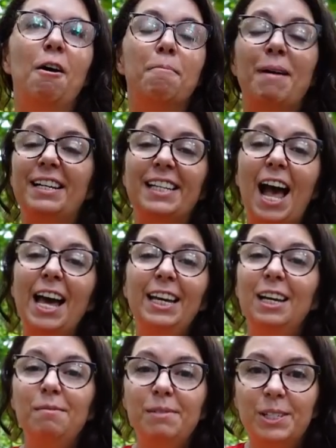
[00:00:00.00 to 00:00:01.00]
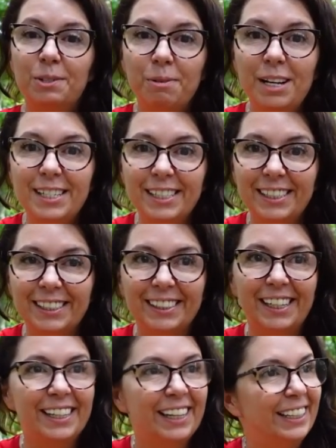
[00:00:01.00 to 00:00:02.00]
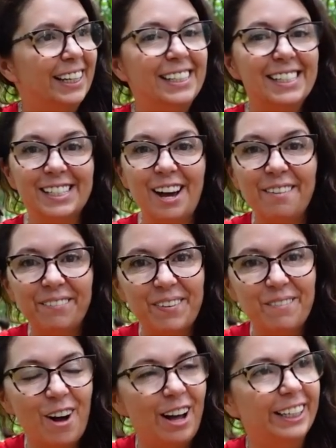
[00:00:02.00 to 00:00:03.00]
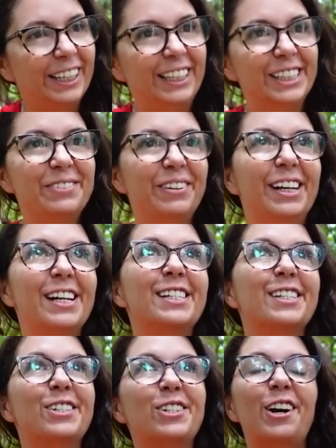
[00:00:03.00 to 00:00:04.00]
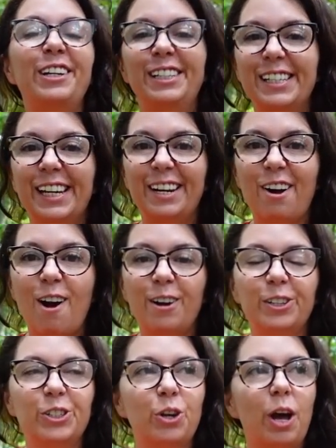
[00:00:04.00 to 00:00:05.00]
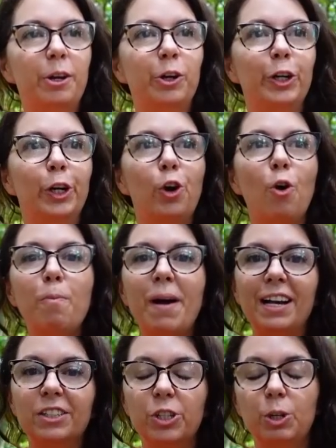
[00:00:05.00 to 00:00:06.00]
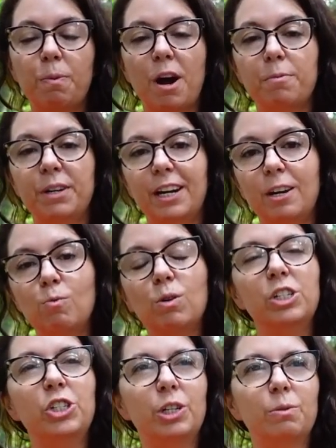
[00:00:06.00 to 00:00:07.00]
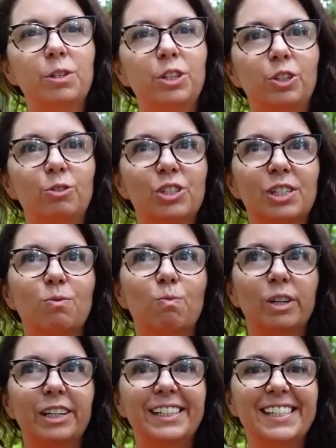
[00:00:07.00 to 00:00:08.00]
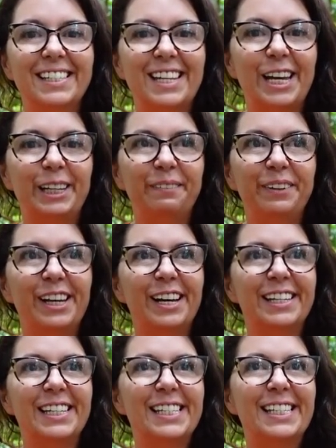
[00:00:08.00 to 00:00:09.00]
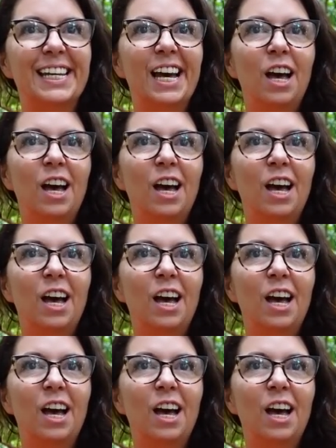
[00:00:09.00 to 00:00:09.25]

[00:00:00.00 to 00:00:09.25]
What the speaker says: But I am sweating, and it's not from walking. It's because it's starting to get hotter. So I'm going to go back to the apartment and I want to share with you just what it's like, because